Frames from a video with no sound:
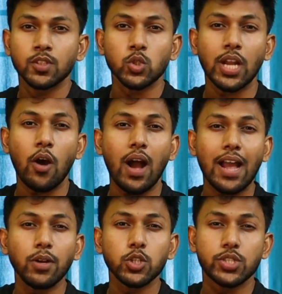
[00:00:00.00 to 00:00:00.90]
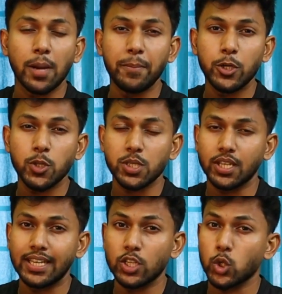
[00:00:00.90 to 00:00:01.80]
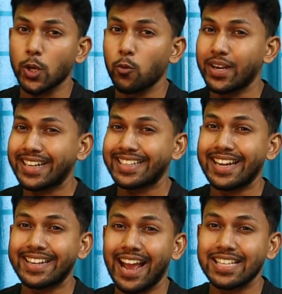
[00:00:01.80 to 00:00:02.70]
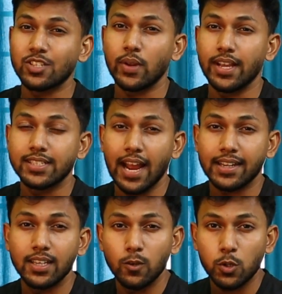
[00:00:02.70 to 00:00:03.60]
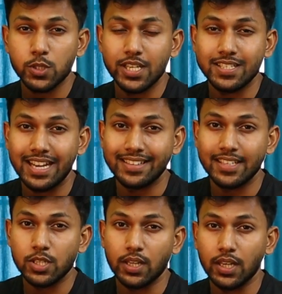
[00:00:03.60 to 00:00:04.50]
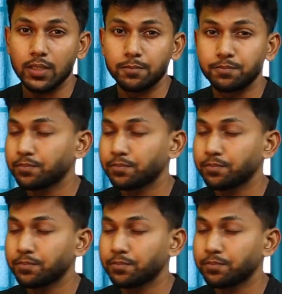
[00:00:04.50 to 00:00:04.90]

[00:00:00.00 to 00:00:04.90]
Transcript: So now I will jump into the screen and show you what it exactly looks inside the screen.